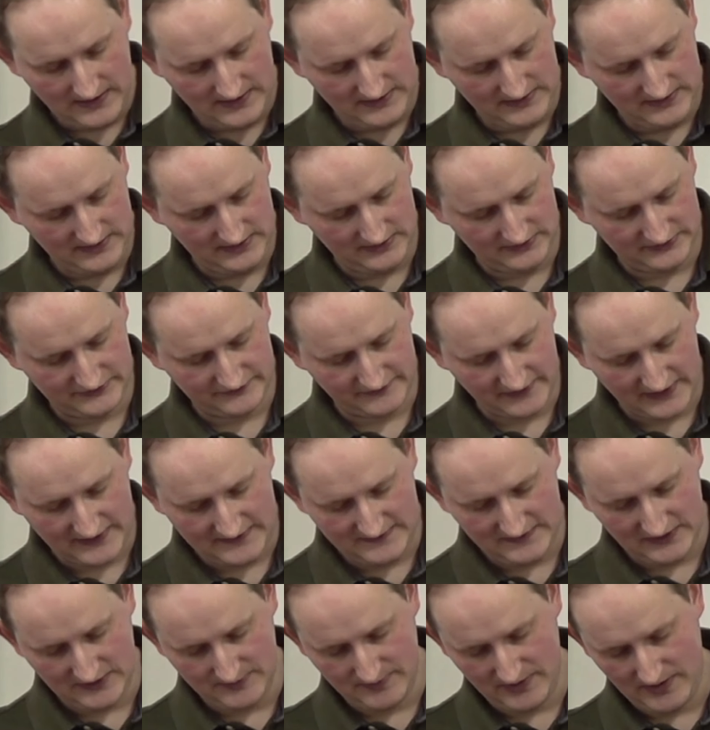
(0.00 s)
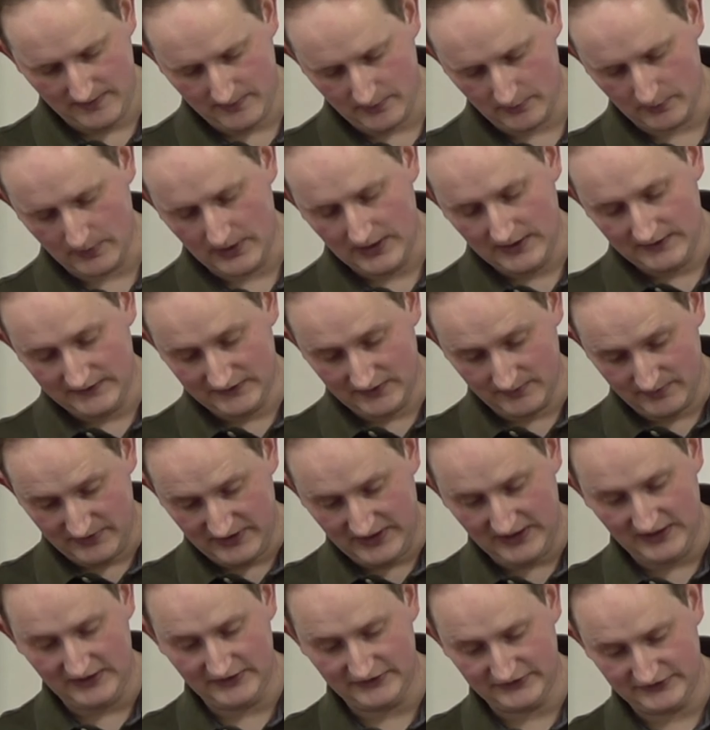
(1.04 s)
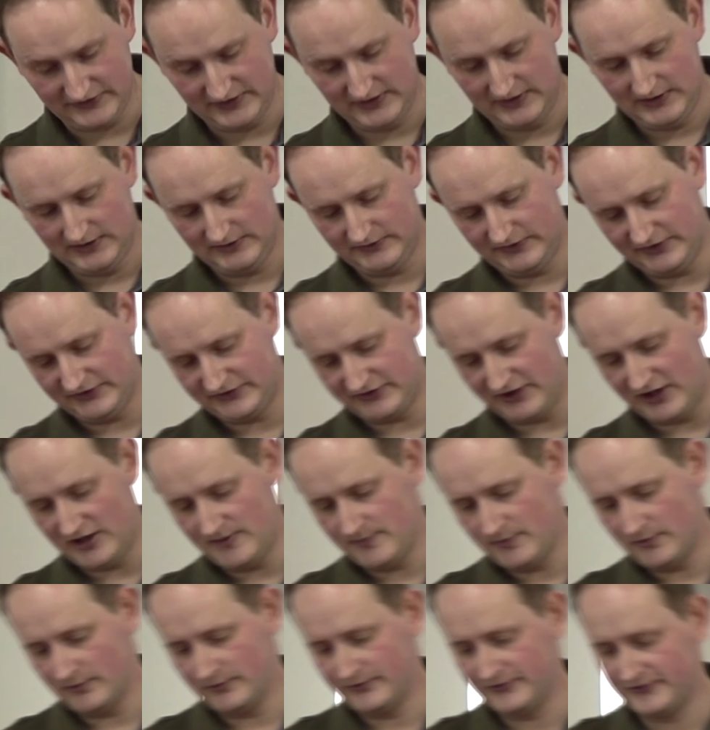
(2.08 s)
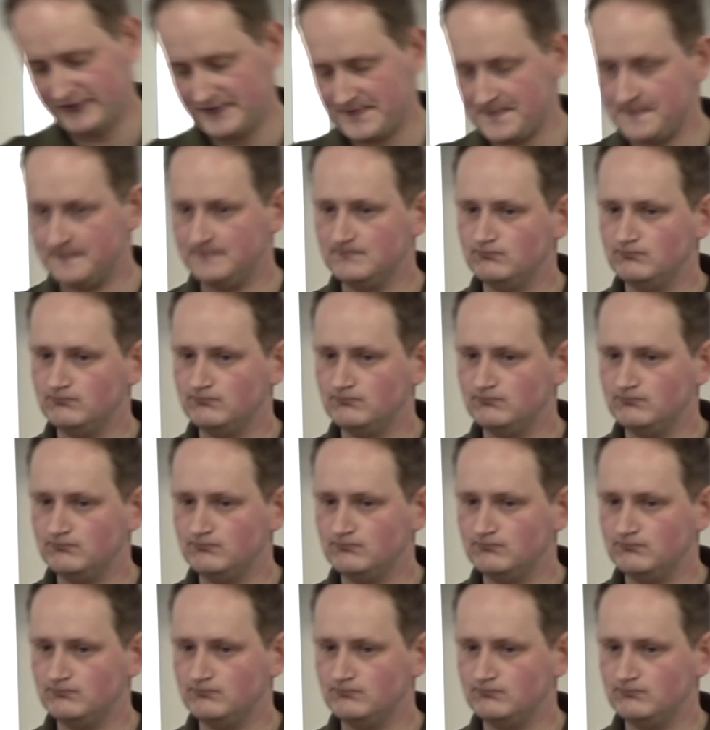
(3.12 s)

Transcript: He invited people to be his disciples.